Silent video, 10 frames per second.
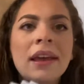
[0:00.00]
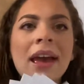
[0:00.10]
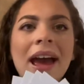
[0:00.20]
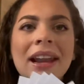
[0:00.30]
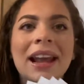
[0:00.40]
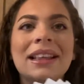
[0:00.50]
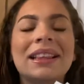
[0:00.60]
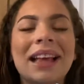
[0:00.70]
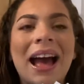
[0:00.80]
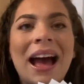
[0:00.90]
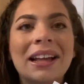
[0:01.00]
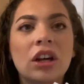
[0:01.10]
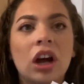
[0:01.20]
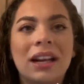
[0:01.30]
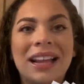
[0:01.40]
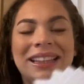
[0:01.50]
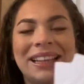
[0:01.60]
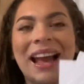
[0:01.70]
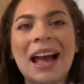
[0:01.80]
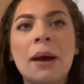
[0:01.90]
And let's add on, let's see
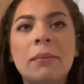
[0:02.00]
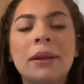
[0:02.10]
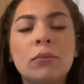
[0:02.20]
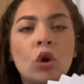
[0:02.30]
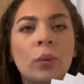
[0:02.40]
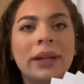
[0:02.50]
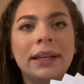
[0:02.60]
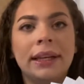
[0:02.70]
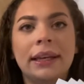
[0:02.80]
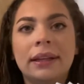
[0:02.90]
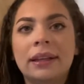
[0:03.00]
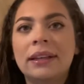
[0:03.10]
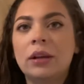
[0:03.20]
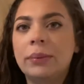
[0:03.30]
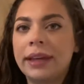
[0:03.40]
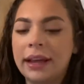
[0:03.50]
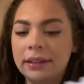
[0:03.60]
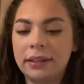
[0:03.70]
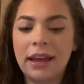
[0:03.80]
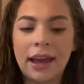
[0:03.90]
how many more we need till we get to
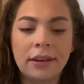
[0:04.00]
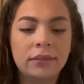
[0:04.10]
10.